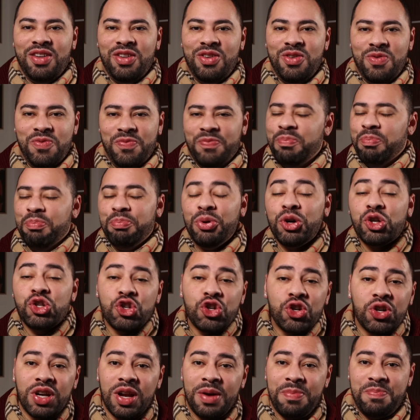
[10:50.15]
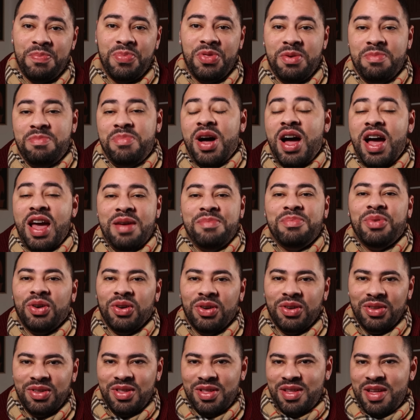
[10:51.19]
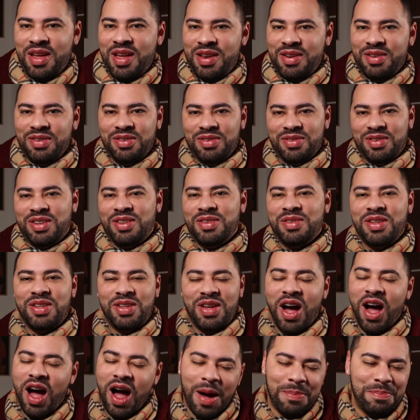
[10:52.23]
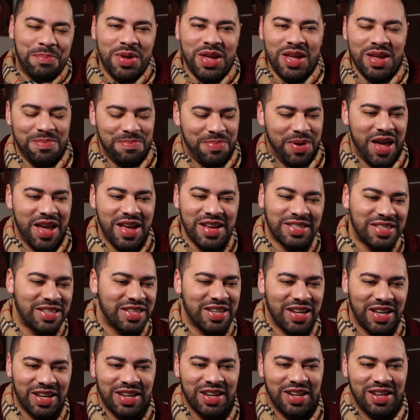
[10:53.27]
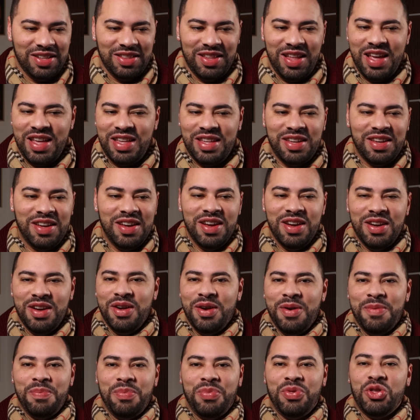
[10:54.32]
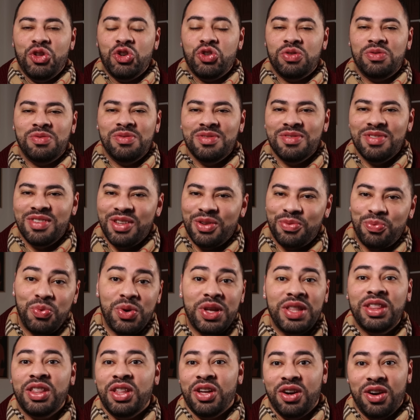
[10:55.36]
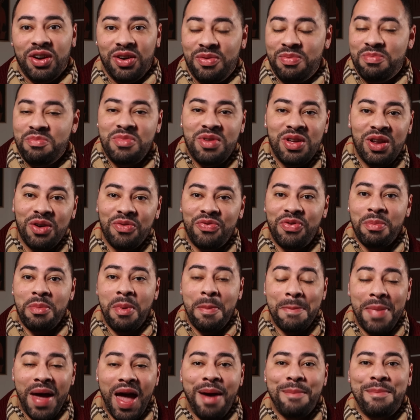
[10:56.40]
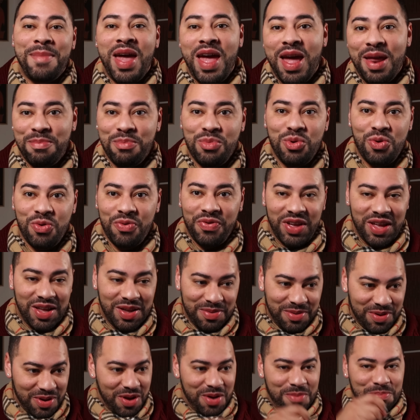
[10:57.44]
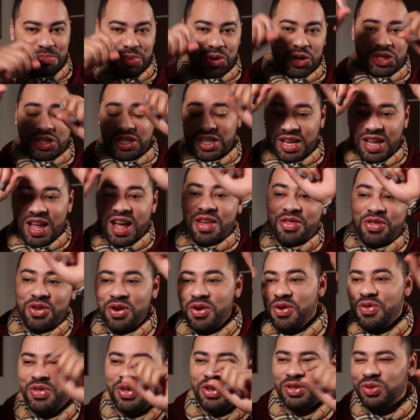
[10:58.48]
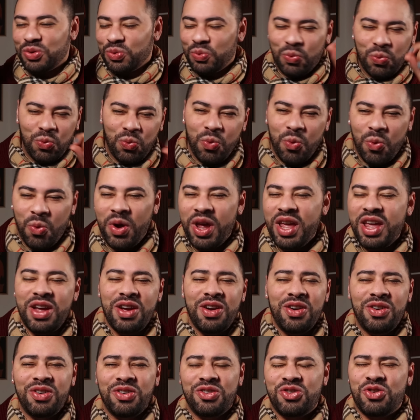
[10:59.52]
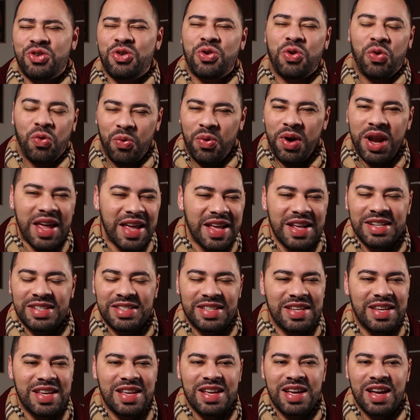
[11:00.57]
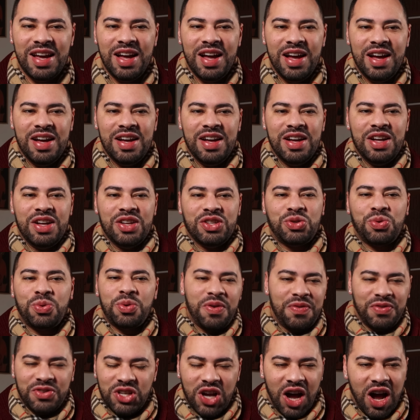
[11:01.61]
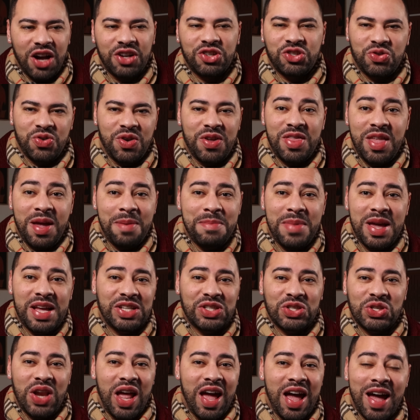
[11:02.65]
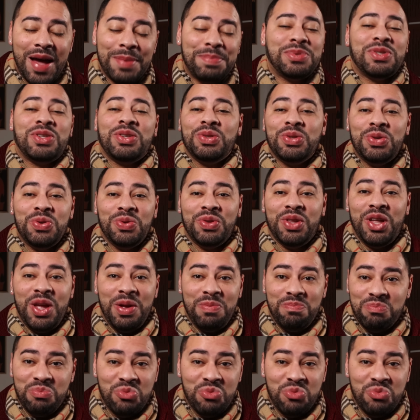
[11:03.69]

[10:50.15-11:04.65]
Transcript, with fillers: You've butchered up the Bible and copy-pasted like the the Riddler, you know, from a Batman movie, and put together this weird, crazy sort of doctrine that makes absolutely